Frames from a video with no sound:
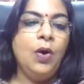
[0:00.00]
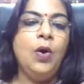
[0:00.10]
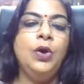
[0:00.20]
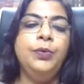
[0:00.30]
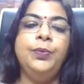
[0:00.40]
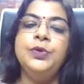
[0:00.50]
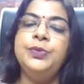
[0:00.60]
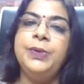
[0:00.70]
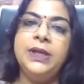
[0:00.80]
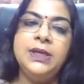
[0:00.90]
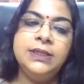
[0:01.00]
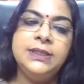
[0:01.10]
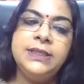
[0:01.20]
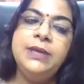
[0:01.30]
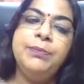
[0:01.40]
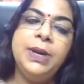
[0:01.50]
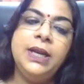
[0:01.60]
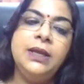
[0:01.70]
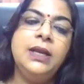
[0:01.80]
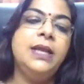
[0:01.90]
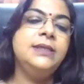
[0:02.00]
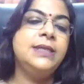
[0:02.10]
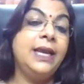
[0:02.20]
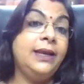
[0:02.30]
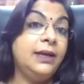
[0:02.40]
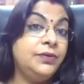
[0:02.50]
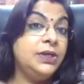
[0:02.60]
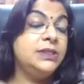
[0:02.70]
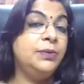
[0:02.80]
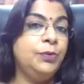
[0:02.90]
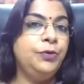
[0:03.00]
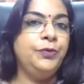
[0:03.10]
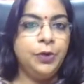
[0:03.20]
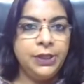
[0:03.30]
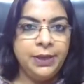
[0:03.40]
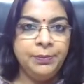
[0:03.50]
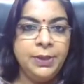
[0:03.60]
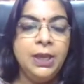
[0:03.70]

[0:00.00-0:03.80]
or post pregnancy medical and psychiatric support for them